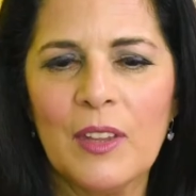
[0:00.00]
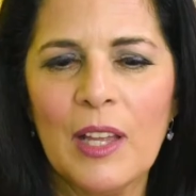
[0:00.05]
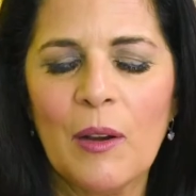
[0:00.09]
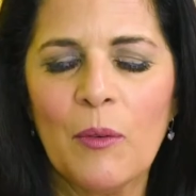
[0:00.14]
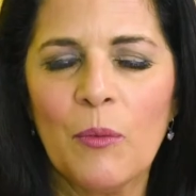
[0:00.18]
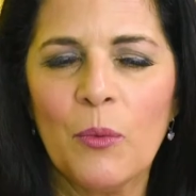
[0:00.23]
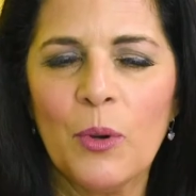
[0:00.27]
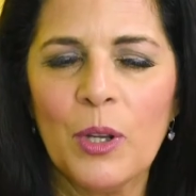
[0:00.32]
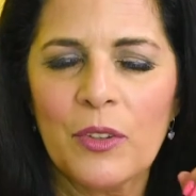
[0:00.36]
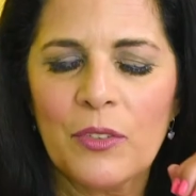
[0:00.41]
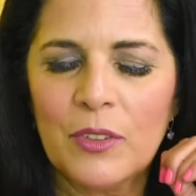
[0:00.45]

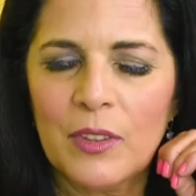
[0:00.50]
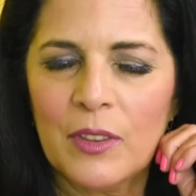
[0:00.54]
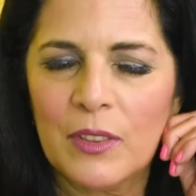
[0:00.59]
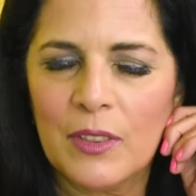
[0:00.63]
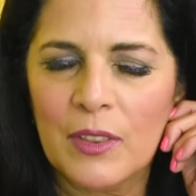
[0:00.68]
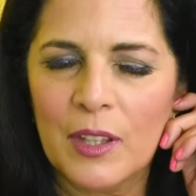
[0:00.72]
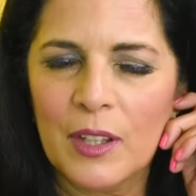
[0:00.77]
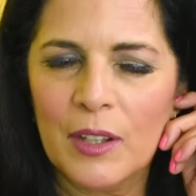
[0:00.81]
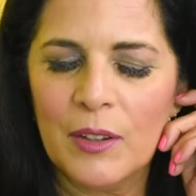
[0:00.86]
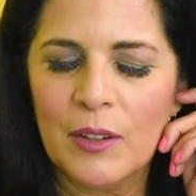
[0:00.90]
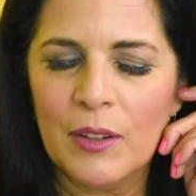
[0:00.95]
that
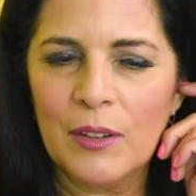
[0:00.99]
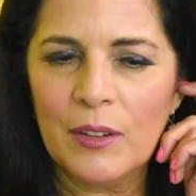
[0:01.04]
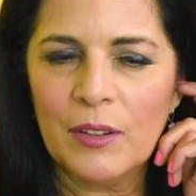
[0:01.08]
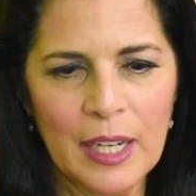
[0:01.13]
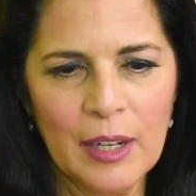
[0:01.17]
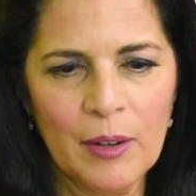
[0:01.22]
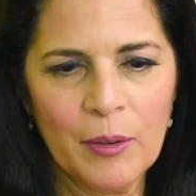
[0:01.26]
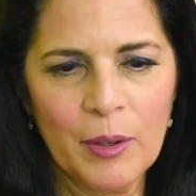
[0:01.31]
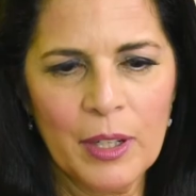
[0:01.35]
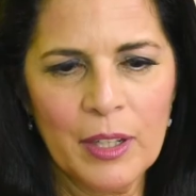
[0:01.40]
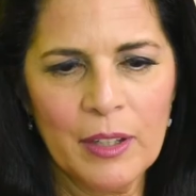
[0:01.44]
wasn't their
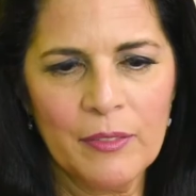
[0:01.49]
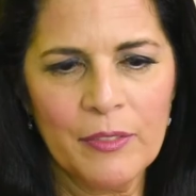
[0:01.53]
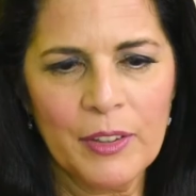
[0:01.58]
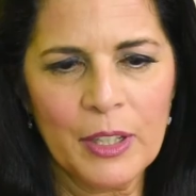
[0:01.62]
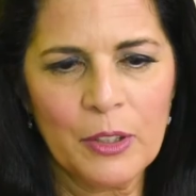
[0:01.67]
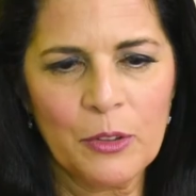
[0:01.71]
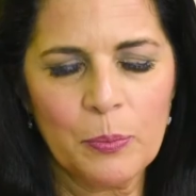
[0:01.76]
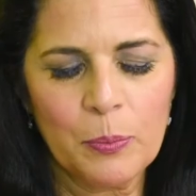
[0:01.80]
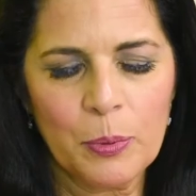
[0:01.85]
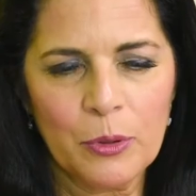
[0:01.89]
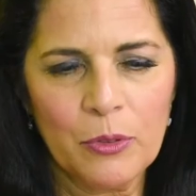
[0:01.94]
area of
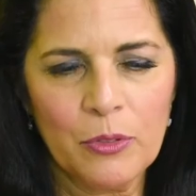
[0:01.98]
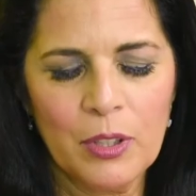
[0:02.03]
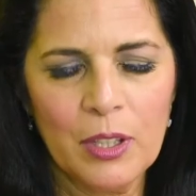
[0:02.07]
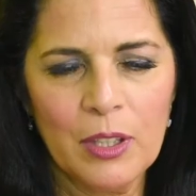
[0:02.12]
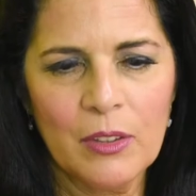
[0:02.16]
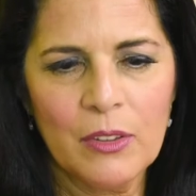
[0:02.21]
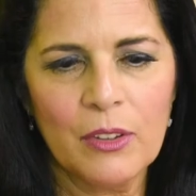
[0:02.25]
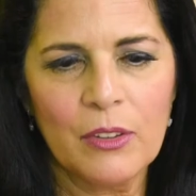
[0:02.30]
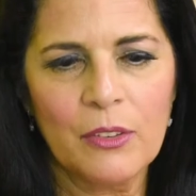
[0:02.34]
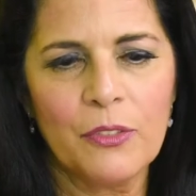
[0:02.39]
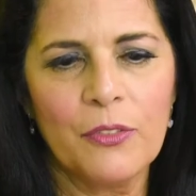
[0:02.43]

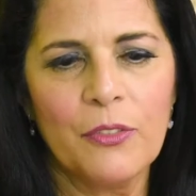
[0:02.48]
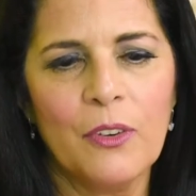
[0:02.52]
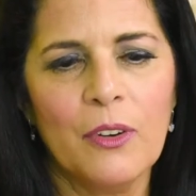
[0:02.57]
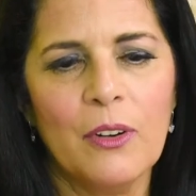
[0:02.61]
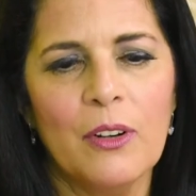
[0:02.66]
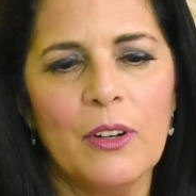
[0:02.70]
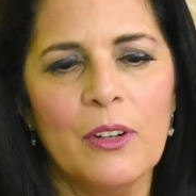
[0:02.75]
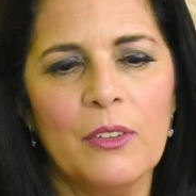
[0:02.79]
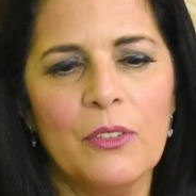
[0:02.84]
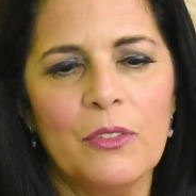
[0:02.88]
expertise as far